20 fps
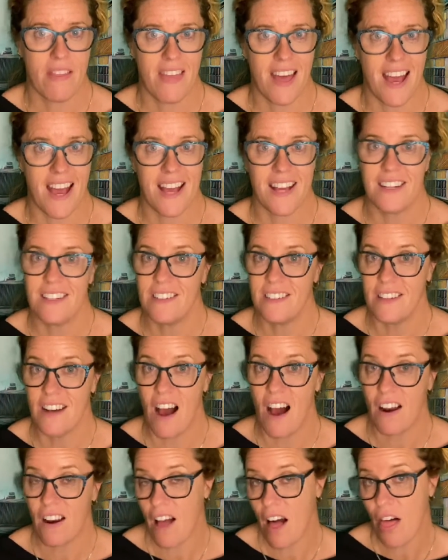that
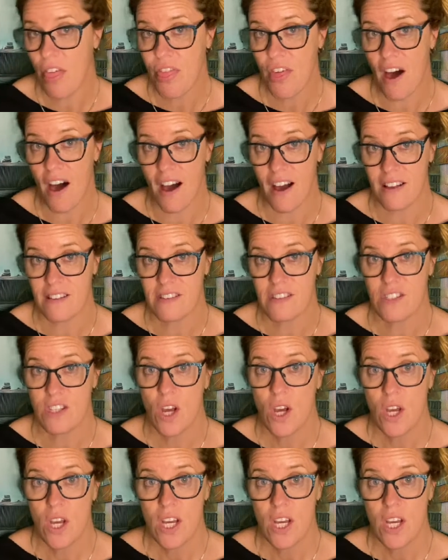not all thoughts